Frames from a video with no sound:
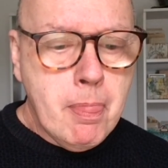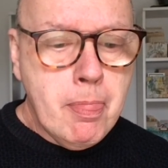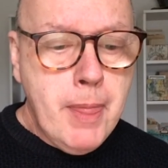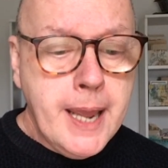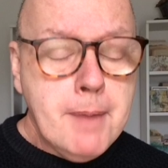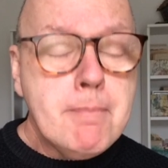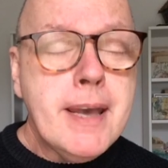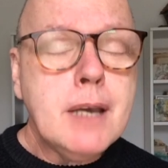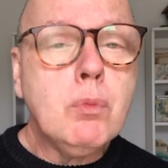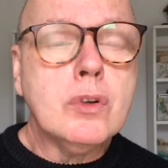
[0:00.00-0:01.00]
they
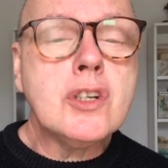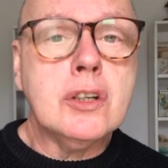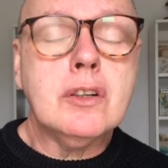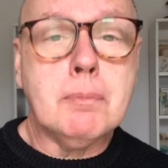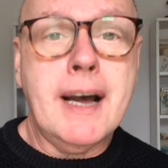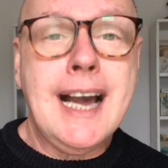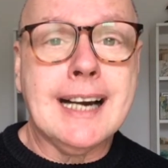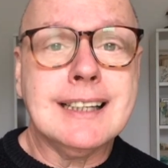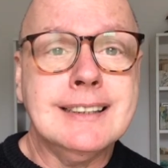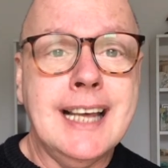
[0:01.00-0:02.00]
may want to look
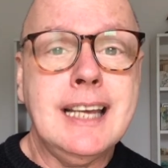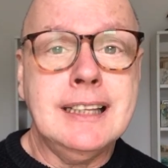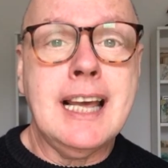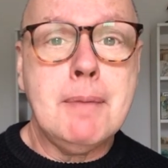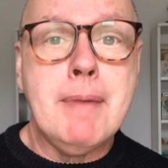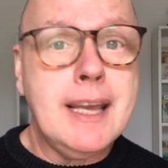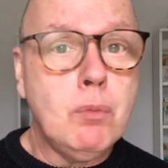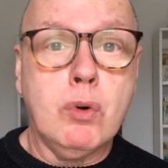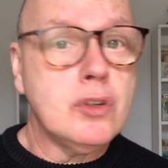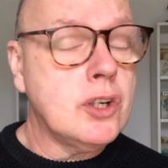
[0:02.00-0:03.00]
back. They may
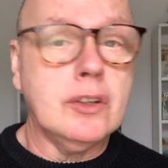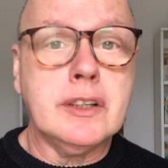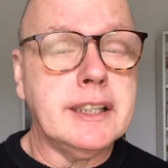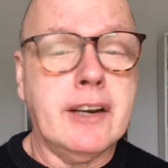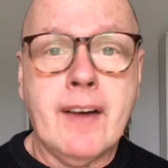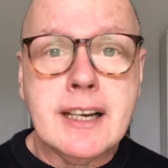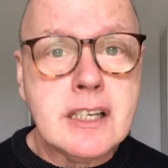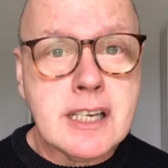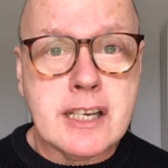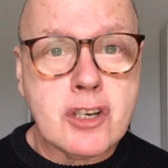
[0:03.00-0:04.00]
want to look at their
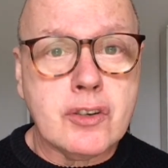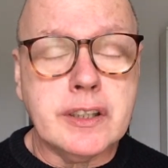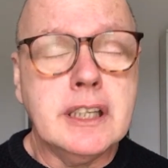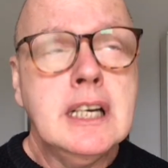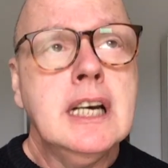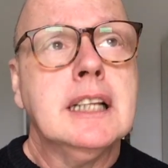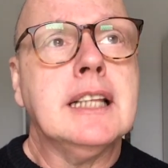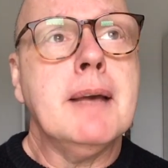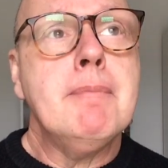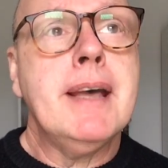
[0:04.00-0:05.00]
ancestry.
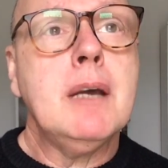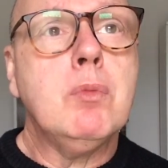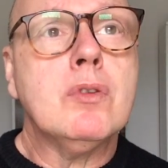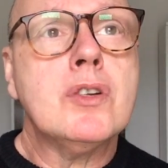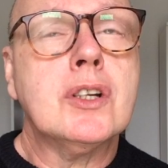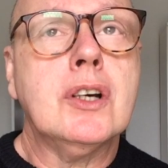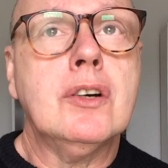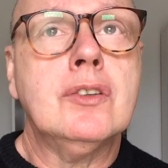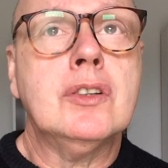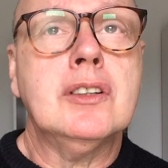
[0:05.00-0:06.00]
They may want to
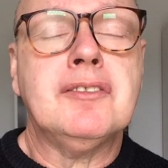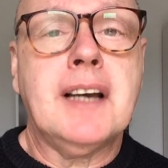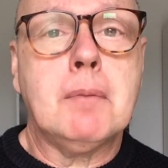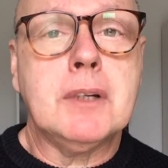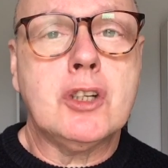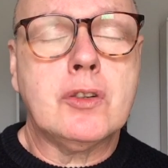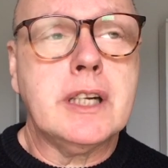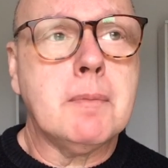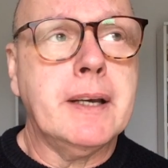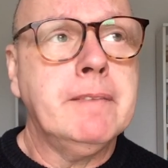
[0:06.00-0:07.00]
go through the family
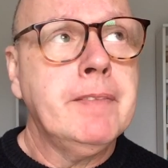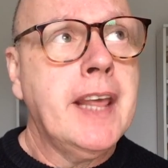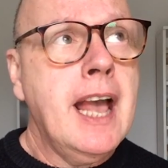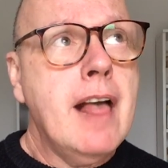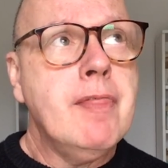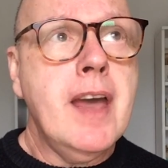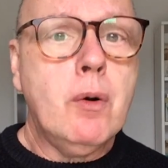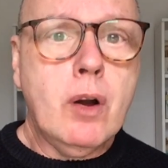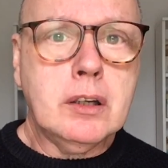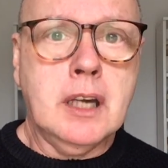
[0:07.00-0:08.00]
tree. I mean,
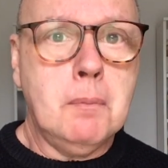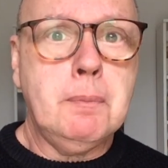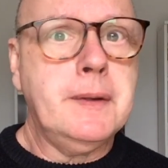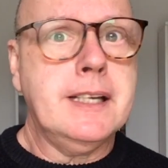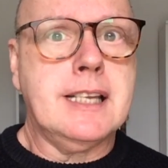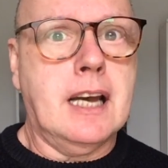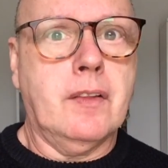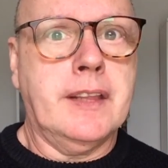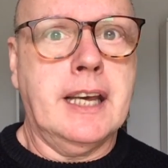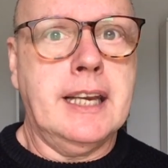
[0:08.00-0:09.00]
there are companies
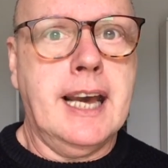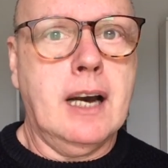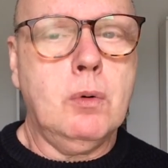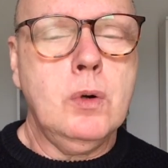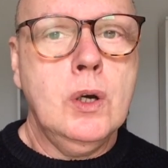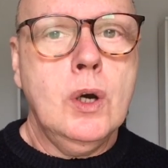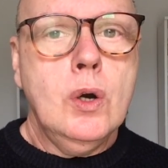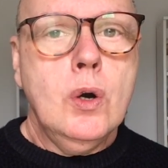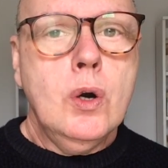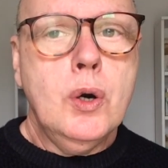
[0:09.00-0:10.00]
out there now
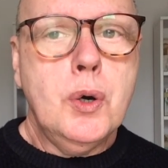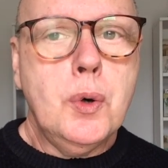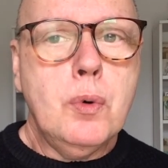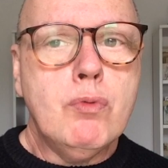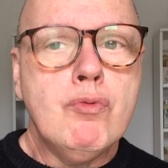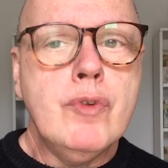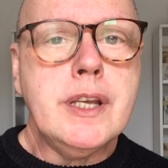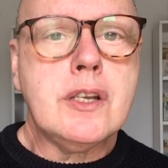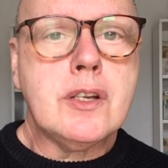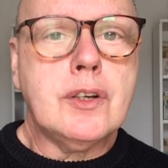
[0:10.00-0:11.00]
who
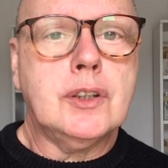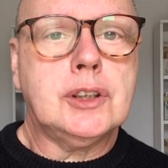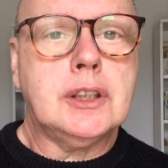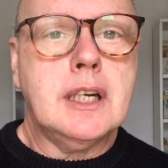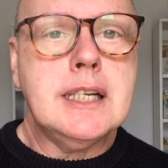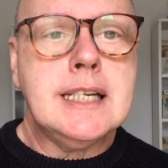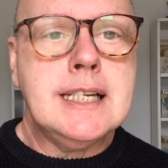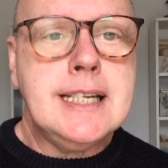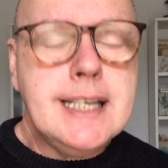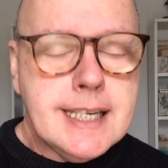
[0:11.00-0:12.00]
research
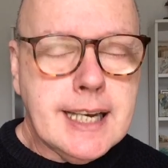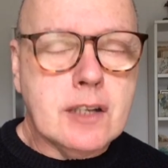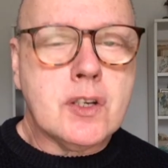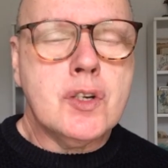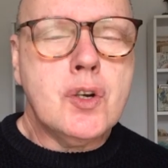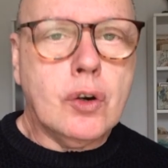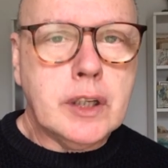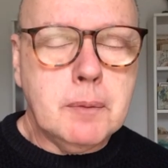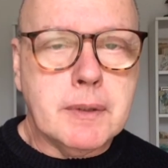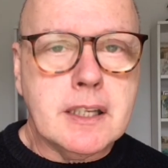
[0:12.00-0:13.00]
details and
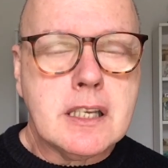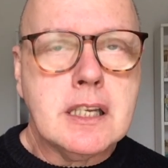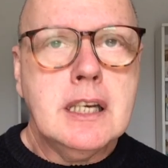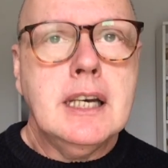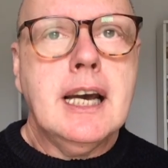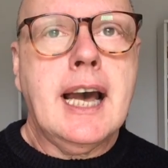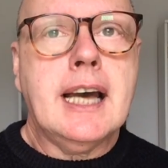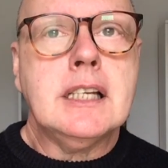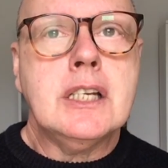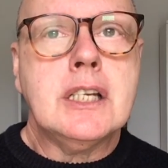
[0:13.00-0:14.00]
documents,
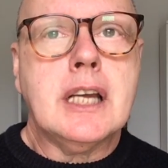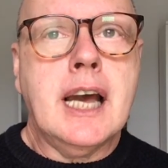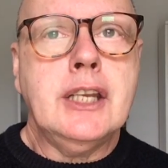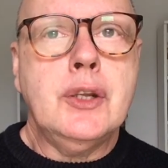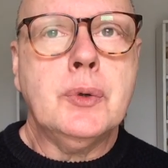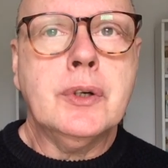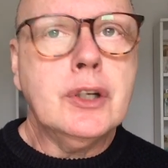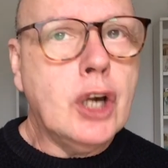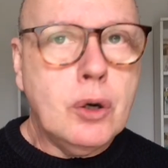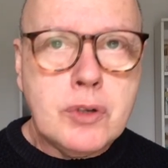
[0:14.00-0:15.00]
and you
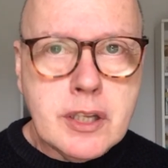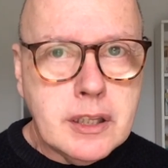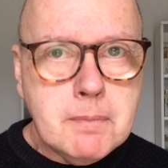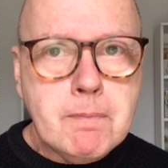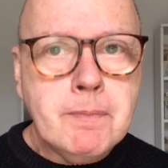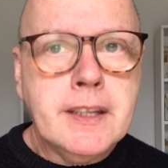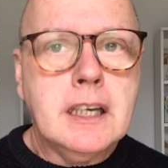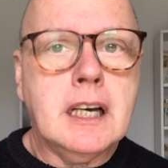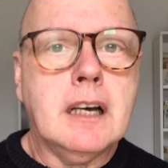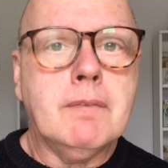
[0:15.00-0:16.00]
can go to them
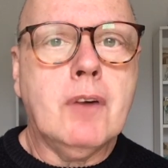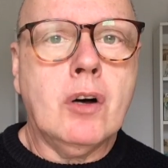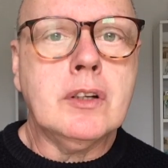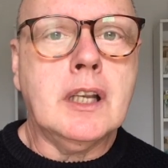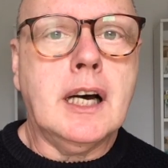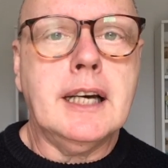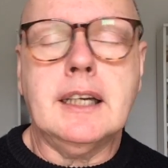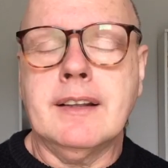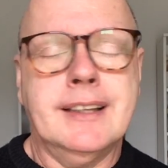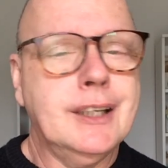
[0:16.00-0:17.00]
online.
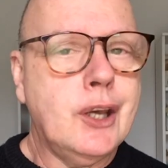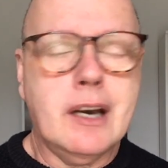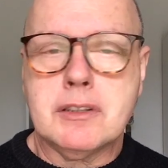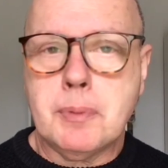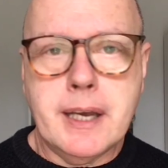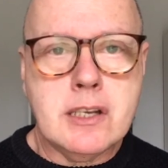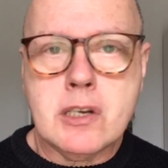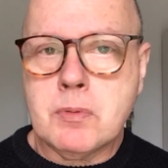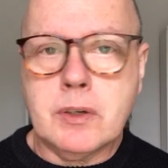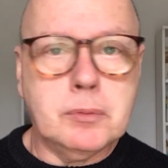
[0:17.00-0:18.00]
I think you have to pay a
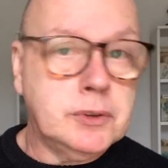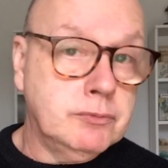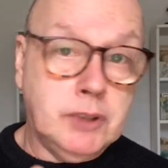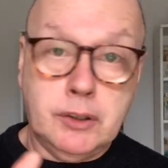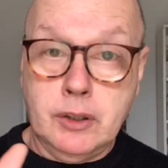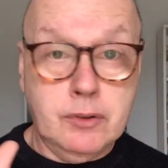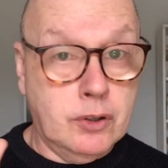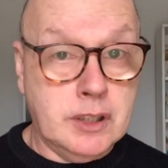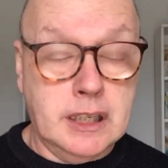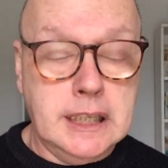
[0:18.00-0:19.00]
subscription. Don't know,
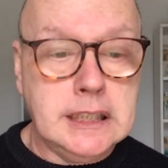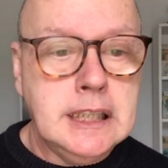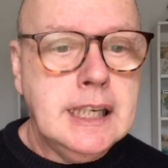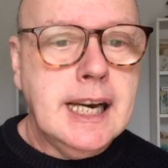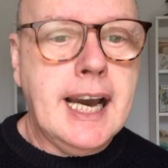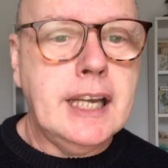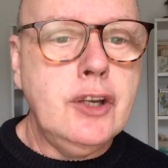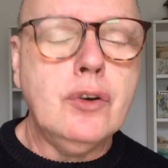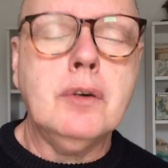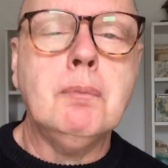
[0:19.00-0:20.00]
not done it. And
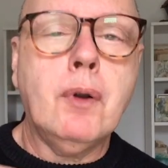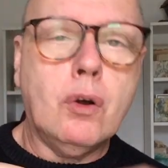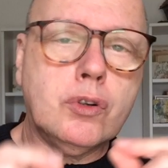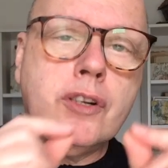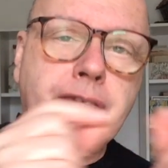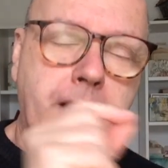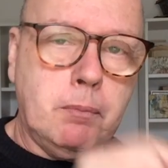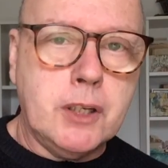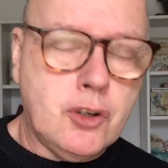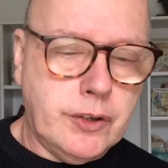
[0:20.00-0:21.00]
you can plot your
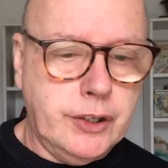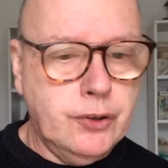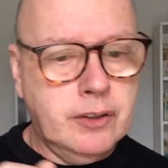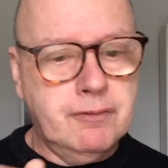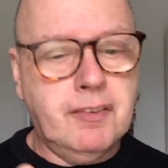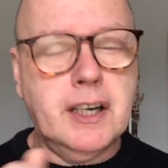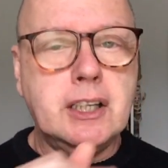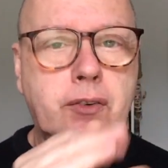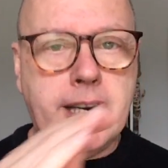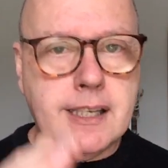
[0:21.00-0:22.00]
family tree. You can find
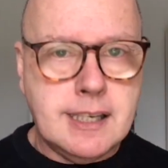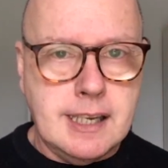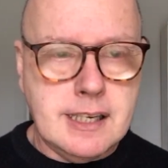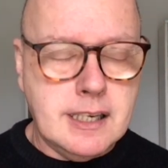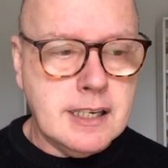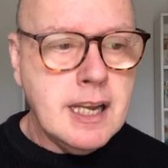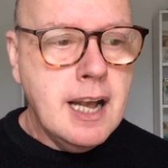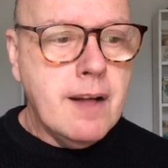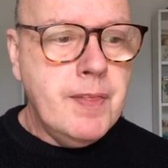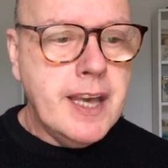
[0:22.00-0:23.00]
your ancestors.
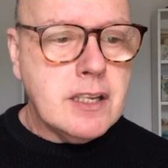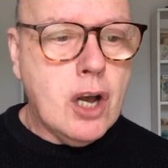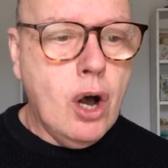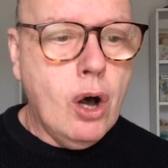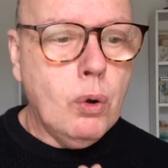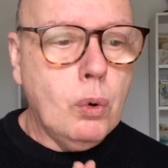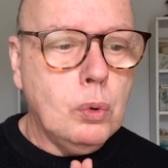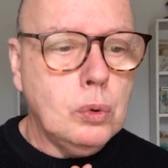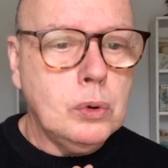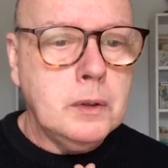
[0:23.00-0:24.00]
There's a
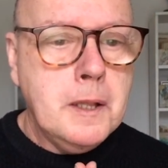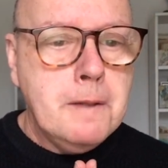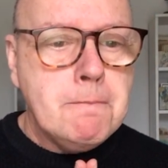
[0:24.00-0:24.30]
whole